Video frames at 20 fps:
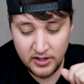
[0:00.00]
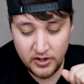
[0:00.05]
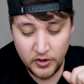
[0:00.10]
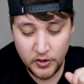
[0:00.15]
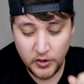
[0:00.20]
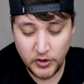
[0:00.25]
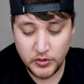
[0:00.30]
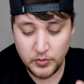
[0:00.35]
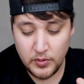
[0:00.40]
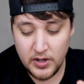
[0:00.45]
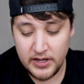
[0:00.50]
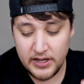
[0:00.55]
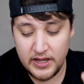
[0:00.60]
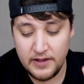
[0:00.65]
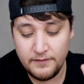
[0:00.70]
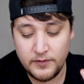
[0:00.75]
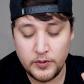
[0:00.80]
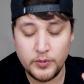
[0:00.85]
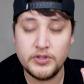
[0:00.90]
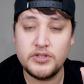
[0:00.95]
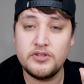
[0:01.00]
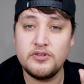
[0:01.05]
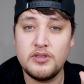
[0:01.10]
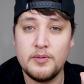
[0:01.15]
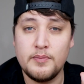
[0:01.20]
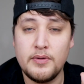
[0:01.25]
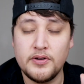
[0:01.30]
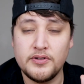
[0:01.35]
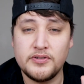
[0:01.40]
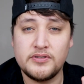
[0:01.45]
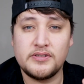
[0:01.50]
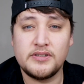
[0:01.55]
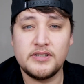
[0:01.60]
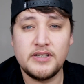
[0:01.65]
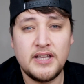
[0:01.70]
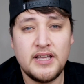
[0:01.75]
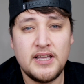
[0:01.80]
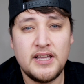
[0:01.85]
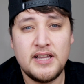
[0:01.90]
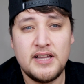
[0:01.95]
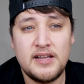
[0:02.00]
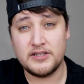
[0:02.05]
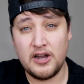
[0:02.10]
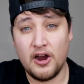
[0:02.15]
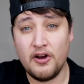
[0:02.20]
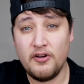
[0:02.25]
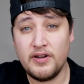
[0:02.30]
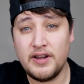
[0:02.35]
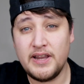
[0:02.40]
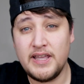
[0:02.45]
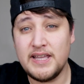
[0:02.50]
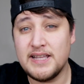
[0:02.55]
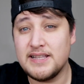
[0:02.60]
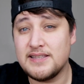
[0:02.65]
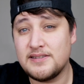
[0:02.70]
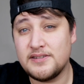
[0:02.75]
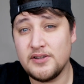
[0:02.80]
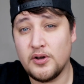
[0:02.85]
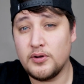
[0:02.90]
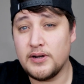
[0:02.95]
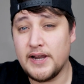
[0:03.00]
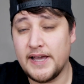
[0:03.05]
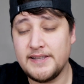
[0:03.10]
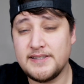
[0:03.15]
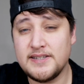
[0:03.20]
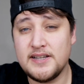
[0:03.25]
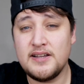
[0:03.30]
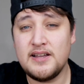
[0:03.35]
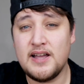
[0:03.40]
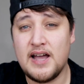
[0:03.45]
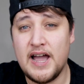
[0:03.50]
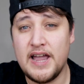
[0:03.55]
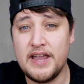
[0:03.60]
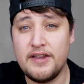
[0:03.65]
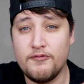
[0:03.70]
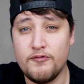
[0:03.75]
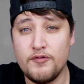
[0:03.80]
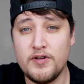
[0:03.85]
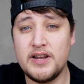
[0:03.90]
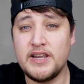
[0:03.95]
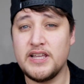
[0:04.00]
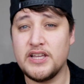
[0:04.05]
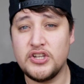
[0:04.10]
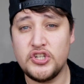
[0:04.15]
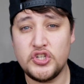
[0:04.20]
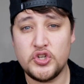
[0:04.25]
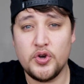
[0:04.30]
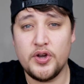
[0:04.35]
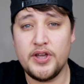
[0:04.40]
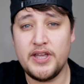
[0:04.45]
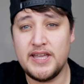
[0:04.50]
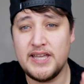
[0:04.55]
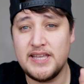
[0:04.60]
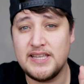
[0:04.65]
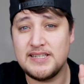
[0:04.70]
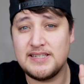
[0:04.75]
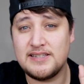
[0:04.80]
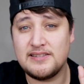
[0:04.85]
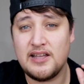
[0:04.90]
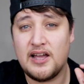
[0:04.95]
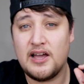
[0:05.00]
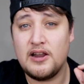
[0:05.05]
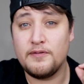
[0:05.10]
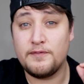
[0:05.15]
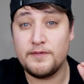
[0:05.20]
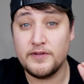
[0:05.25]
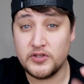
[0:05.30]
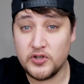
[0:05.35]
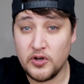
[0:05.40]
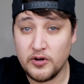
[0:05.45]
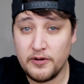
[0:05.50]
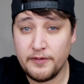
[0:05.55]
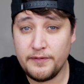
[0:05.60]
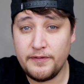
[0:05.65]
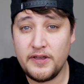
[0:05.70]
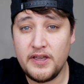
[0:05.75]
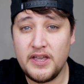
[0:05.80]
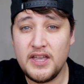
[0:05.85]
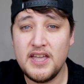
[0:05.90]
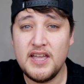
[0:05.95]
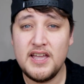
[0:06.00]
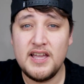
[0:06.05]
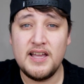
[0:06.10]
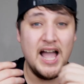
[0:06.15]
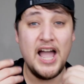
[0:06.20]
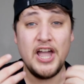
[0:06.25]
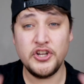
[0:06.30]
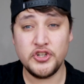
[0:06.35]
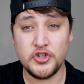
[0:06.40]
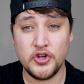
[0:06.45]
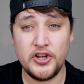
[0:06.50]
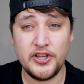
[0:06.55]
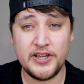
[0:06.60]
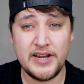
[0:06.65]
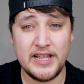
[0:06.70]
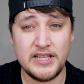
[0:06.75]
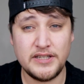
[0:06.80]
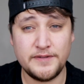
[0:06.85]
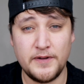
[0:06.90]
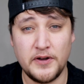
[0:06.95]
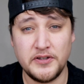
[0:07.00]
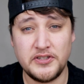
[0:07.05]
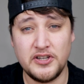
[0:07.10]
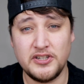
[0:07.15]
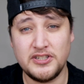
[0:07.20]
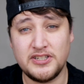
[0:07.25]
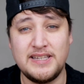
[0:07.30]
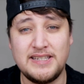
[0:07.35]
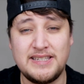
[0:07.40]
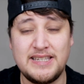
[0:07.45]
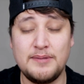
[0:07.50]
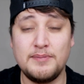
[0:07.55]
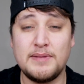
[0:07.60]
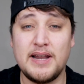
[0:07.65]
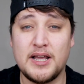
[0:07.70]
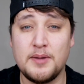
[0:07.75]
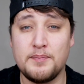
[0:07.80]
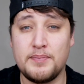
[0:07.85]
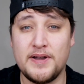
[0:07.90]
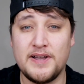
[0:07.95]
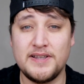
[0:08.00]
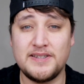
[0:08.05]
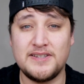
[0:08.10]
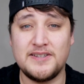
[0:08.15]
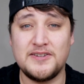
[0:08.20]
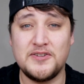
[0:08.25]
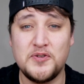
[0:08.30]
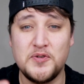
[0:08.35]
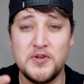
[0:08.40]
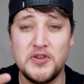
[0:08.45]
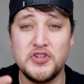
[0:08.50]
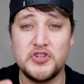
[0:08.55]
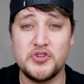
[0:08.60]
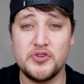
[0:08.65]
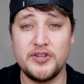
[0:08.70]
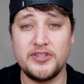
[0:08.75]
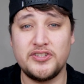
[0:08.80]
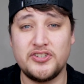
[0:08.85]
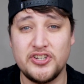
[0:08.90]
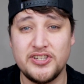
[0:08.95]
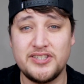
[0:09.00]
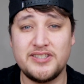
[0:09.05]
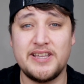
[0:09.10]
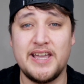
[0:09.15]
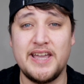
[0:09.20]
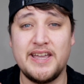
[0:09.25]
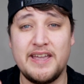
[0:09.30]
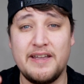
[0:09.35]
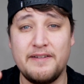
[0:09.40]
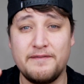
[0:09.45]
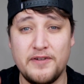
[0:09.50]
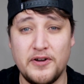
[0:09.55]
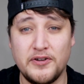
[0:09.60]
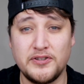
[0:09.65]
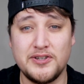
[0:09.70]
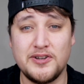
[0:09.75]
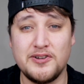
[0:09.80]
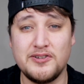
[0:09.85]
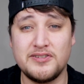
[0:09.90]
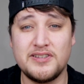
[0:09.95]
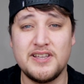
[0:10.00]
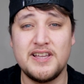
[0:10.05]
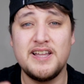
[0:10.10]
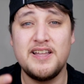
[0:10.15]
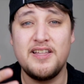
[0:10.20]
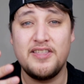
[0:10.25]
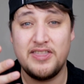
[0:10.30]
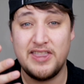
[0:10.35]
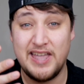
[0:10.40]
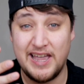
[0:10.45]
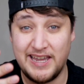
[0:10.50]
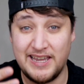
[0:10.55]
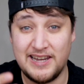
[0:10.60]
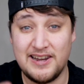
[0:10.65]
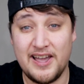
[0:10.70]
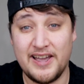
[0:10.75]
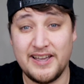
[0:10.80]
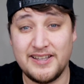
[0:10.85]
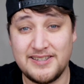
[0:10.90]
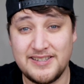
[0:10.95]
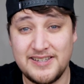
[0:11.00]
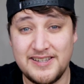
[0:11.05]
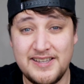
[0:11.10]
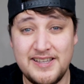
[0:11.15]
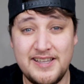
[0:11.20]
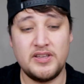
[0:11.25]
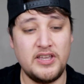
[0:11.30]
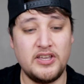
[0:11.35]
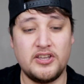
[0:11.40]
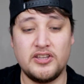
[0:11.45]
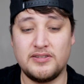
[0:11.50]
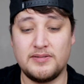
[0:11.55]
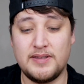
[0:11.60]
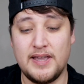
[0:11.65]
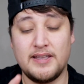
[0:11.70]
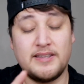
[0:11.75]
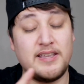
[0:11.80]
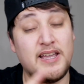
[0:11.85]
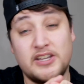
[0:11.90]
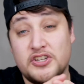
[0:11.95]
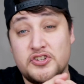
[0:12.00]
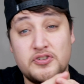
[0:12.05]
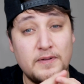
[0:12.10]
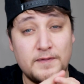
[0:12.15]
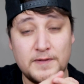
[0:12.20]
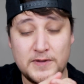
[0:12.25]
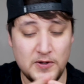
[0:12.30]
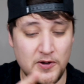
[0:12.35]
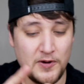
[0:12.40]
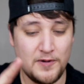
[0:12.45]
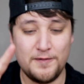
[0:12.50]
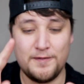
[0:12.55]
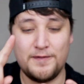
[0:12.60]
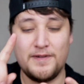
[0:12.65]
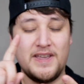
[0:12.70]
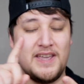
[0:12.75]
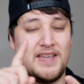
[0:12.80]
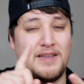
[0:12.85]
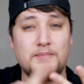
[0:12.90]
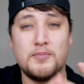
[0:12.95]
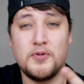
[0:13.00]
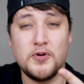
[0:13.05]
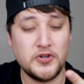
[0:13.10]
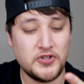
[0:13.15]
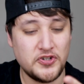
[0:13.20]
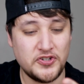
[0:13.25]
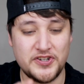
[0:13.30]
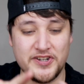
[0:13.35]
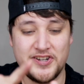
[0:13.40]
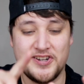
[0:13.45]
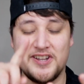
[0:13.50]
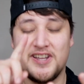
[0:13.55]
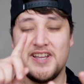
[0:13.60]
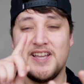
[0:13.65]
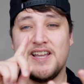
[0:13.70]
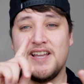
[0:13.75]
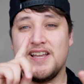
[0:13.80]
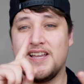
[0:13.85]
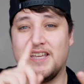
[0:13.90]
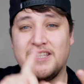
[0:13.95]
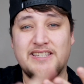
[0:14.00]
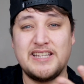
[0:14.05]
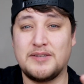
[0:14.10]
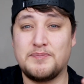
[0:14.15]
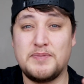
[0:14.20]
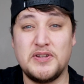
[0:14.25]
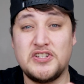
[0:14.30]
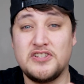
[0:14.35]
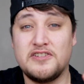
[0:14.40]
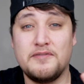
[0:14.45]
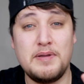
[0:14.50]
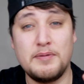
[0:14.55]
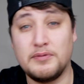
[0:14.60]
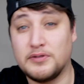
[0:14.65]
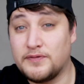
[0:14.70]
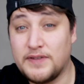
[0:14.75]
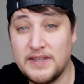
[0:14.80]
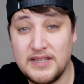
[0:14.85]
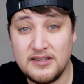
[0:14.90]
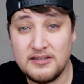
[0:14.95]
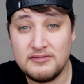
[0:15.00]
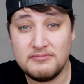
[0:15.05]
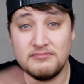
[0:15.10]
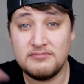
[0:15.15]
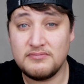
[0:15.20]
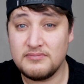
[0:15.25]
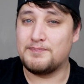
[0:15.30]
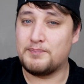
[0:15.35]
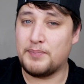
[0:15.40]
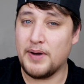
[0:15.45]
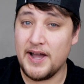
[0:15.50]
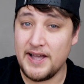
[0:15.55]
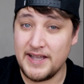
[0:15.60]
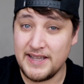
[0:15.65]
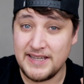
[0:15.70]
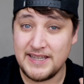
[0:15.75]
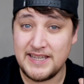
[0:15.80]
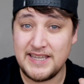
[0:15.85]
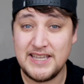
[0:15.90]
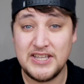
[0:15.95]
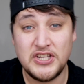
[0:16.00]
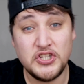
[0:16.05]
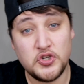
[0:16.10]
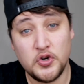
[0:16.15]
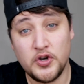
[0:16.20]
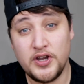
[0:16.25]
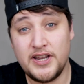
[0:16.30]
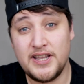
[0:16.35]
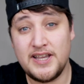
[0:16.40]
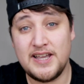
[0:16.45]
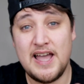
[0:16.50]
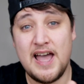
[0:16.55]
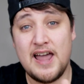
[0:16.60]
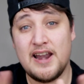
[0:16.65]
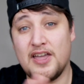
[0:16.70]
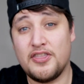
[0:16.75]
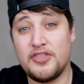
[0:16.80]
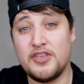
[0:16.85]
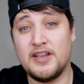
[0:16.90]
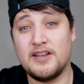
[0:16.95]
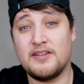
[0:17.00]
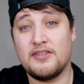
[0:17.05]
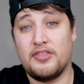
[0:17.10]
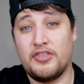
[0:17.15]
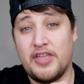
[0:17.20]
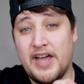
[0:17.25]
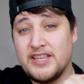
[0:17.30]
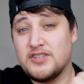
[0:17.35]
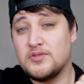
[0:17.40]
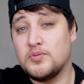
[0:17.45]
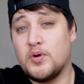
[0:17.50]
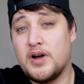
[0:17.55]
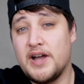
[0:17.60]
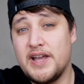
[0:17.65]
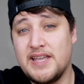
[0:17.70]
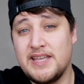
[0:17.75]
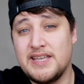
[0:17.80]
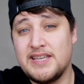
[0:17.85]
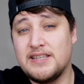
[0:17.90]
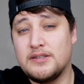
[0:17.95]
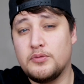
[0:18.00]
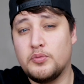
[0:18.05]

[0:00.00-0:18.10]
Whose work influenced you the most? Currently, it's Saul Leiter. I really enjoy his style of photography. I enjoy looking at his photos. He seemed like a person who enjoyed just taking photos that he liked. He could take street photography, portraiture, he takes pictures of people's feet. But he enjoyed it, and I think that's why his